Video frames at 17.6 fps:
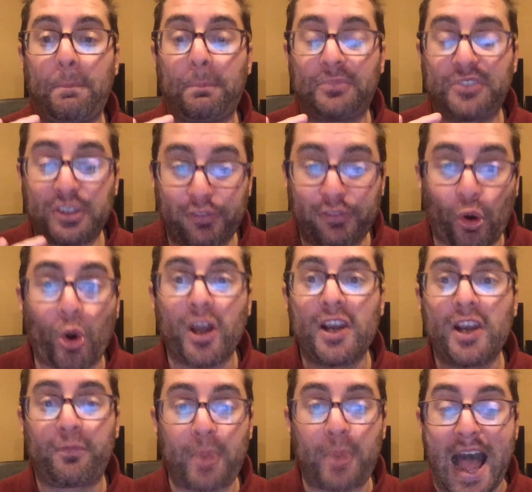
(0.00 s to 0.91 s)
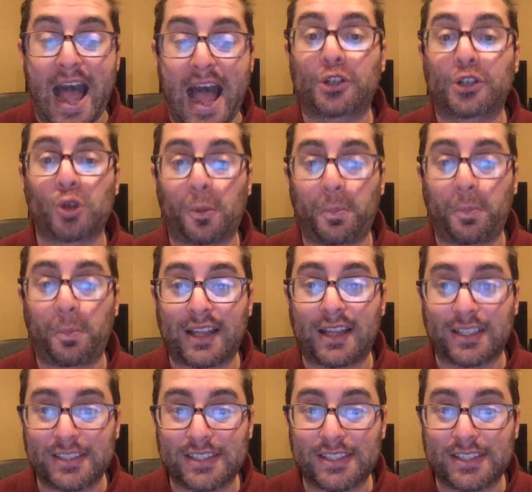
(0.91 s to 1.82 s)
devoid of actual
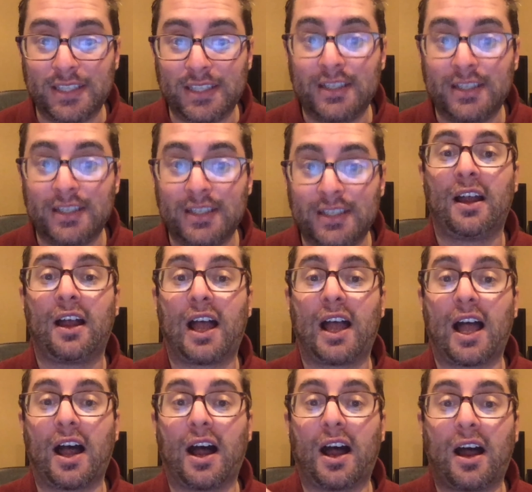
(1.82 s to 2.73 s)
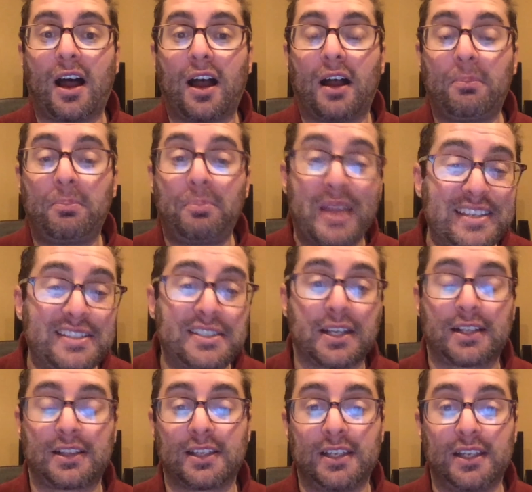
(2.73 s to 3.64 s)
policy,
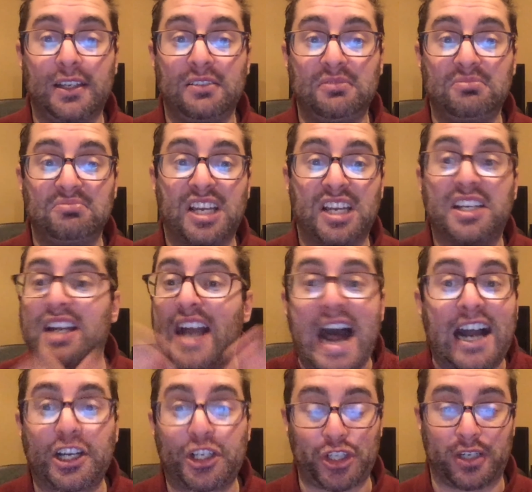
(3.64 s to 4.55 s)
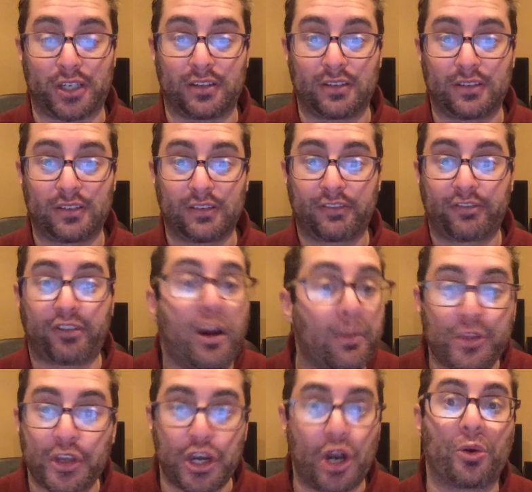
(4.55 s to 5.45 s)
basically concoction
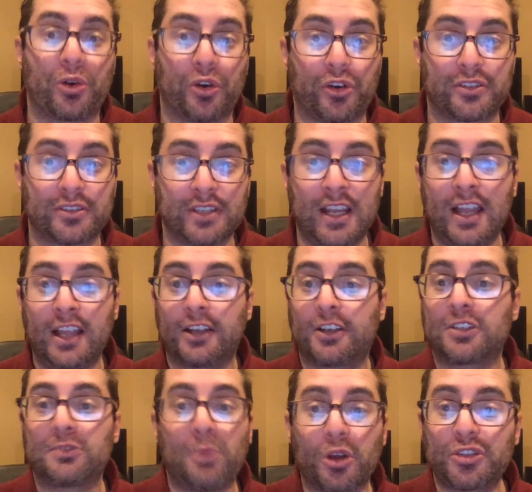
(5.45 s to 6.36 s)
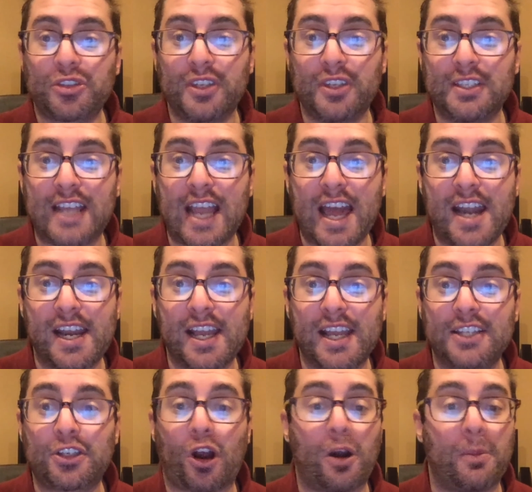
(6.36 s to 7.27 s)
from the donors. Because most of these
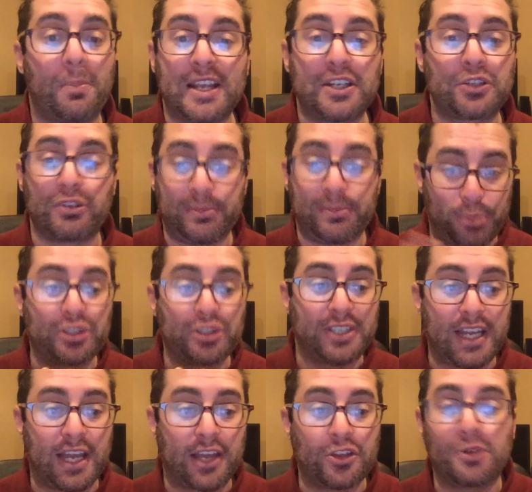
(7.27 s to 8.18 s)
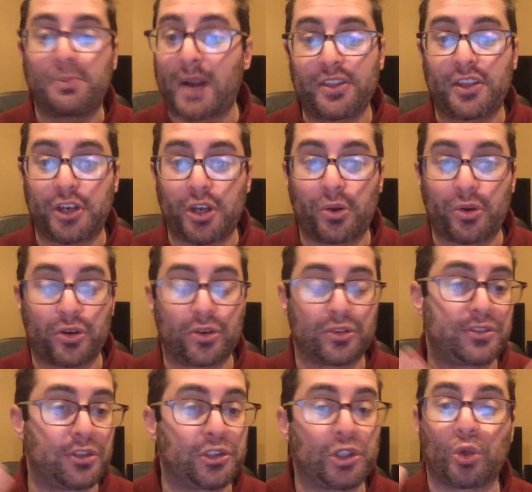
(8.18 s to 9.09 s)
candidates are basically put together by the donors.
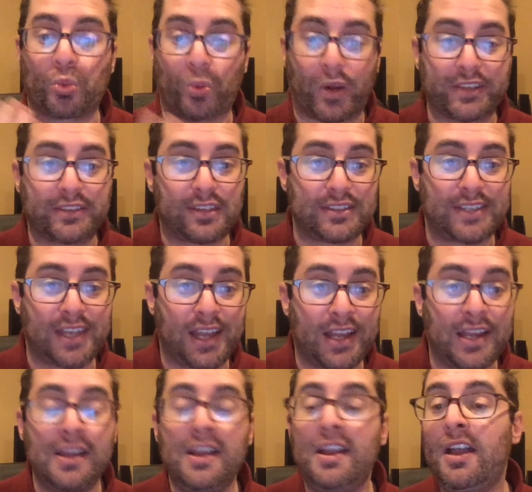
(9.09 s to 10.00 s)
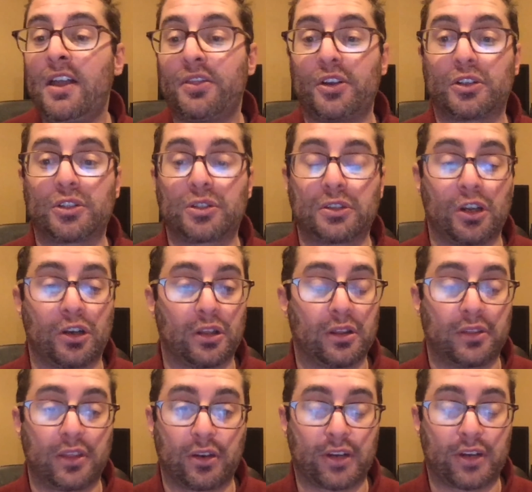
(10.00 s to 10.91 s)
They're told what to say.
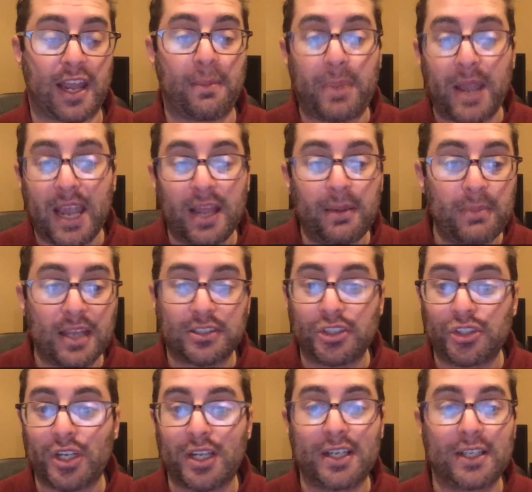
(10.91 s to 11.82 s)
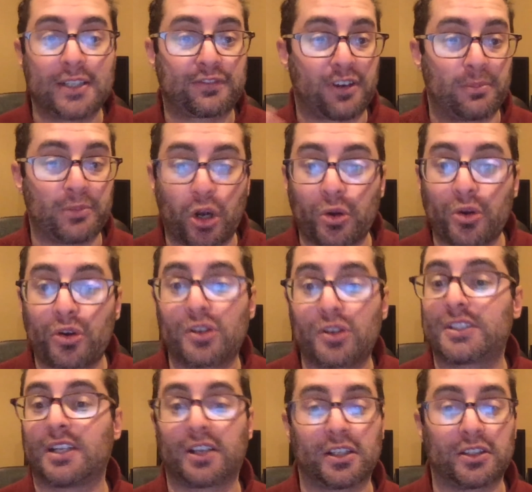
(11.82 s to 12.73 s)
Their campaign messaging is from
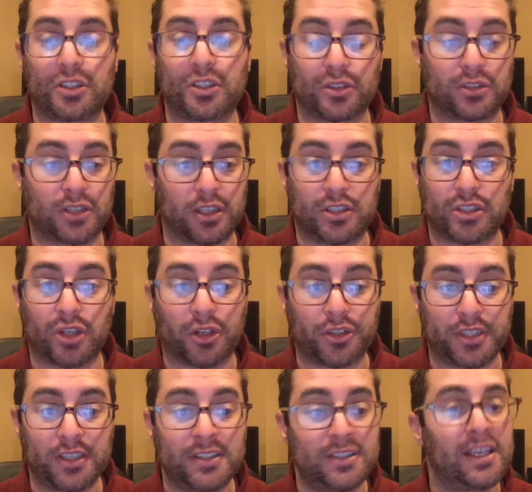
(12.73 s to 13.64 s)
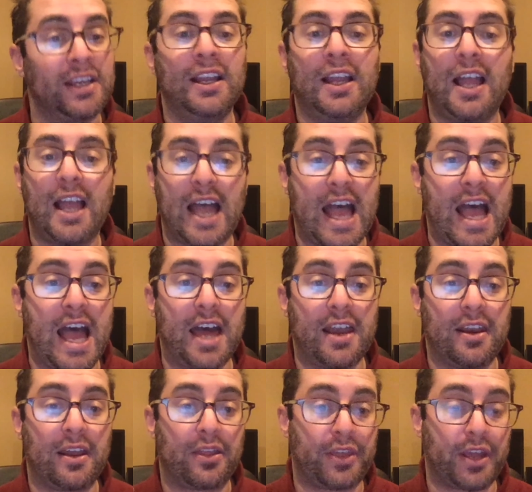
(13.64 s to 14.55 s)
donors and consultants,
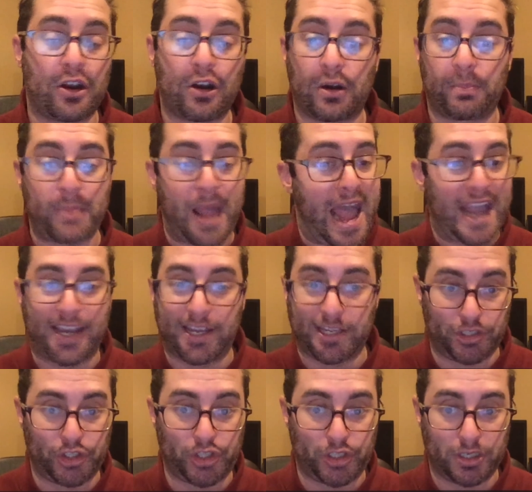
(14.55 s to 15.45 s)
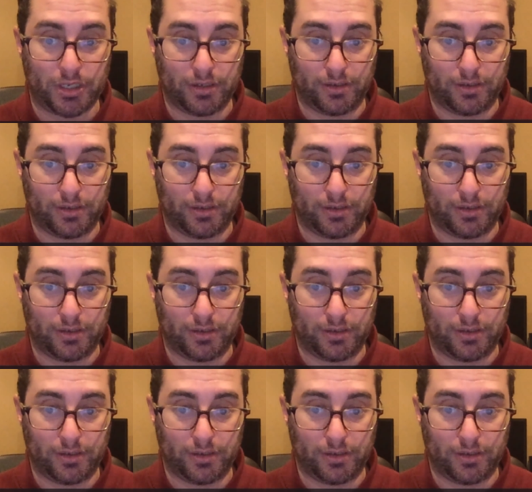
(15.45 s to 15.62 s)
and they are packaged.